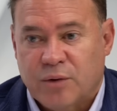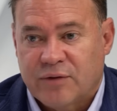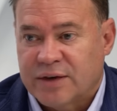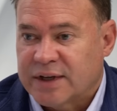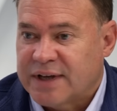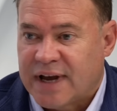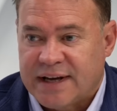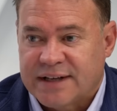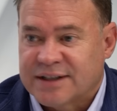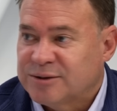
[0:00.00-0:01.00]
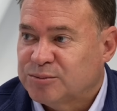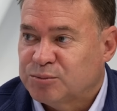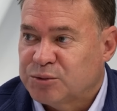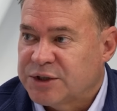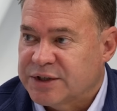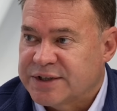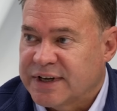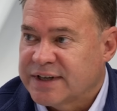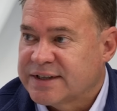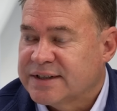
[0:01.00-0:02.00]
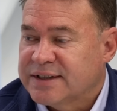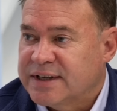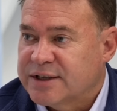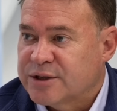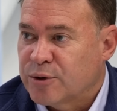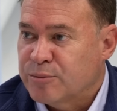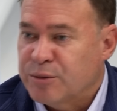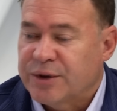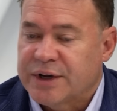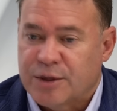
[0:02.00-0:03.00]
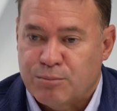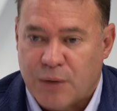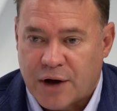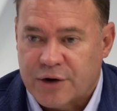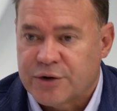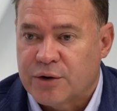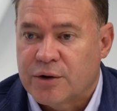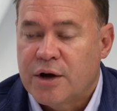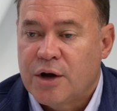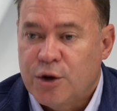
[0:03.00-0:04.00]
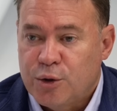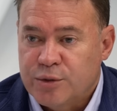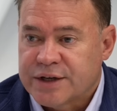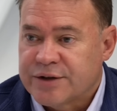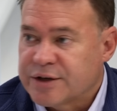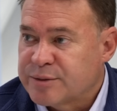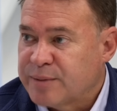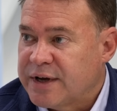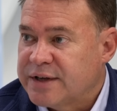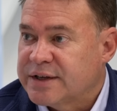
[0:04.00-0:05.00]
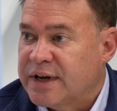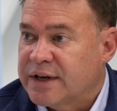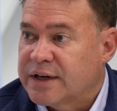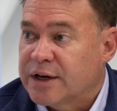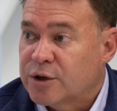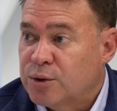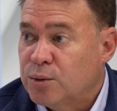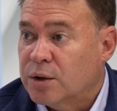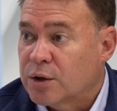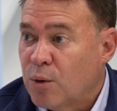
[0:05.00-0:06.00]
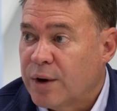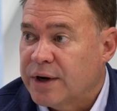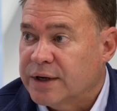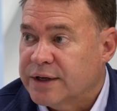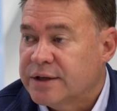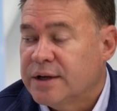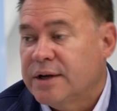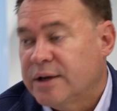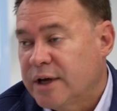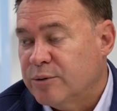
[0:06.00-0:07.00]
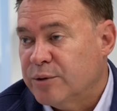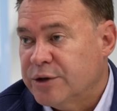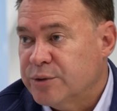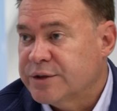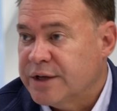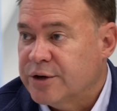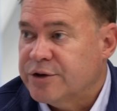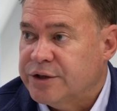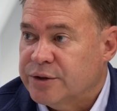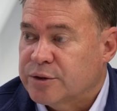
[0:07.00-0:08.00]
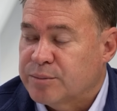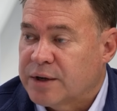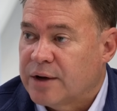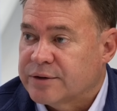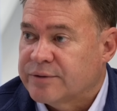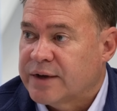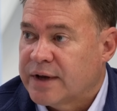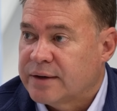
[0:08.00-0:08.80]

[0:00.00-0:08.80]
roughly 8 to 6, and so the building can monitor who's in the space and kind of cool accordingly and reduce the energy use because of that.